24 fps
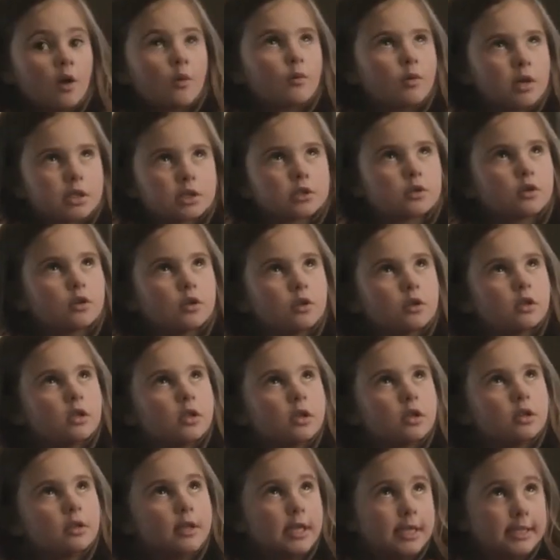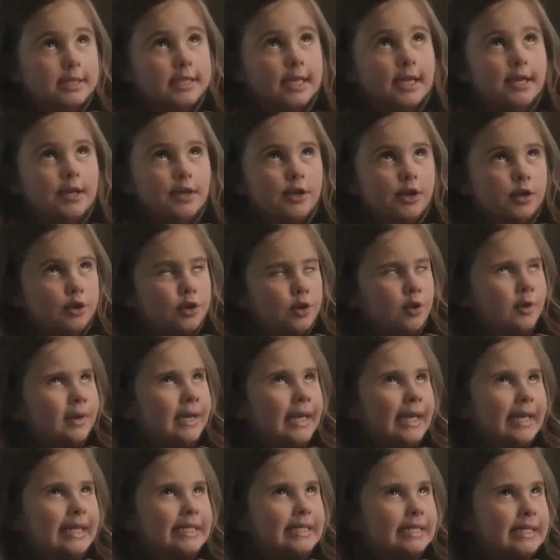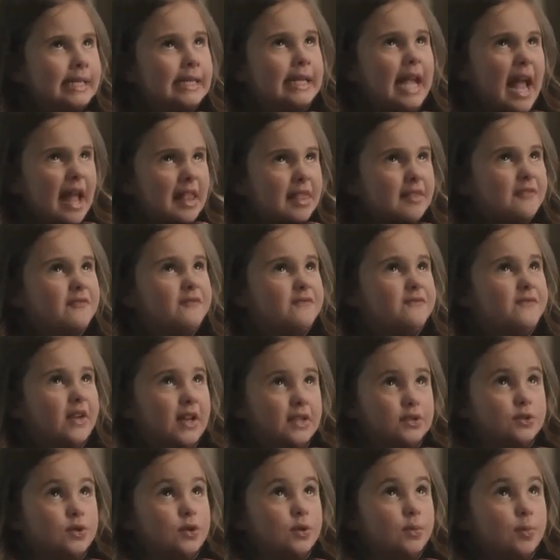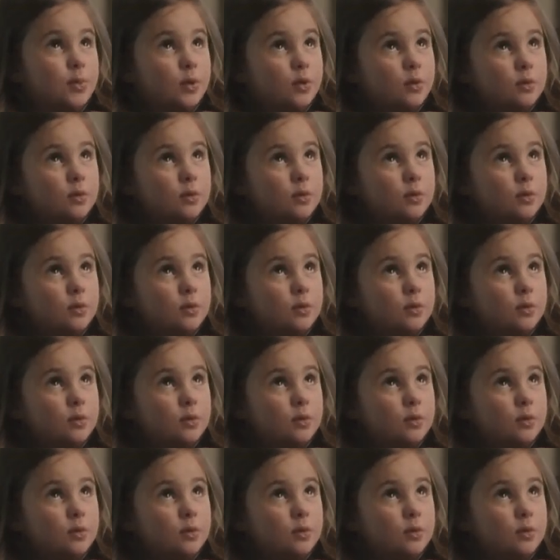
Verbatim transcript: Russell, listen. You need to sing at the festival.